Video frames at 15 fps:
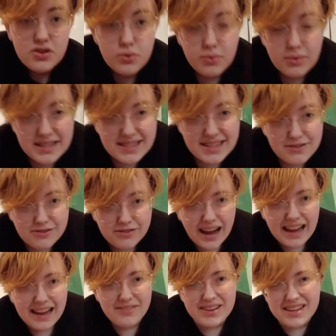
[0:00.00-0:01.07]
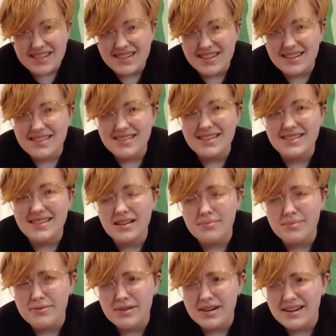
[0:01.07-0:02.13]
25 inches is going to
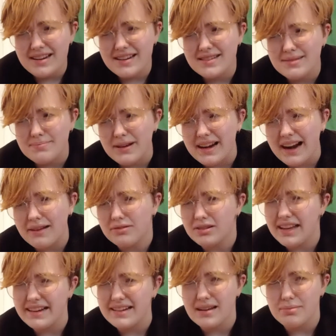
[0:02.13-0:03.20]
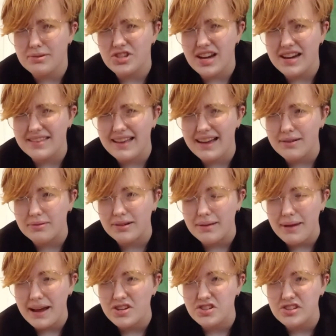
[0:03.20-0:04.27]
be what it is, but I will like double check that when
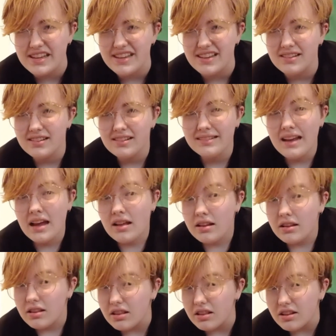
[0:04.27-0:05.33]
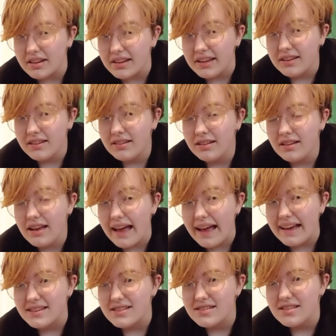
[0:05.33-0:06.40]
I'm actually looking
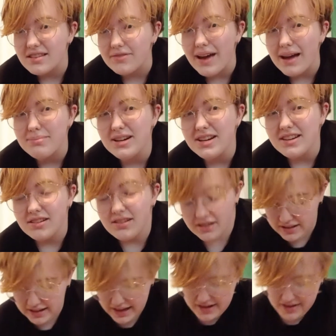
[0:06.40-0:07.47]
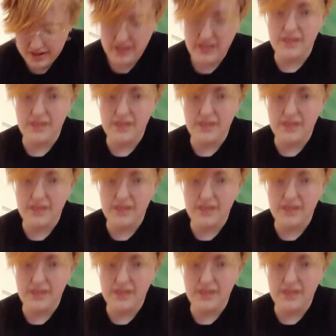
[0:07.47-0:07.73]
at the fabric and all